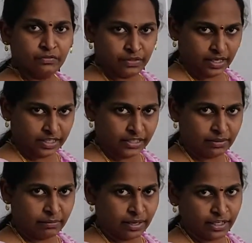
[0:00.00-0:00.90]

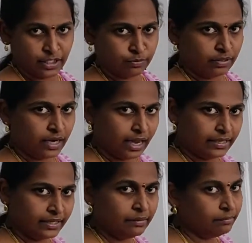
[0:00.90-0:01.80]
financial management
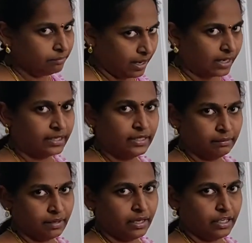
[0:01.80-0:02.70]
and the
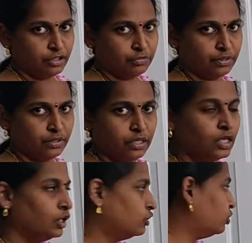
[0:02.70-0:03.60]
marketing management.
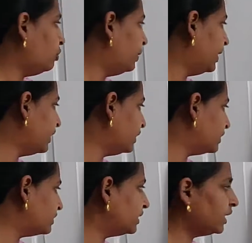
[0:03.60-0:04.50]
So by
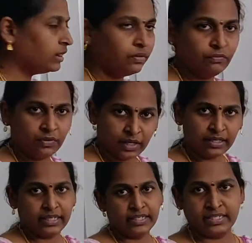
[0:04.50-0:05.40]
seeing the
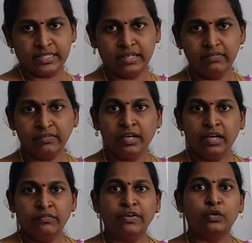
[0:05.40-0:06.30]
word itself,
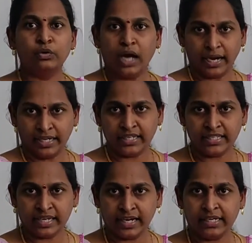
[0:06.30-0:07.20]
we could
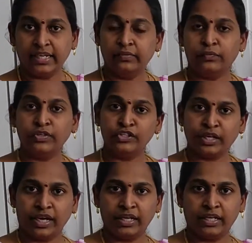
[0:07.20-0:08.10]
understand in which
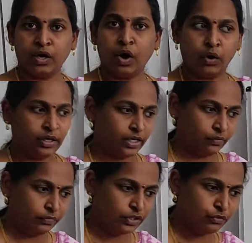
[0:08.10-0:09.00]
area or
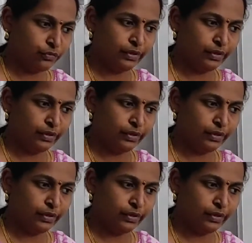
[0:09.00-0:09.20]
in which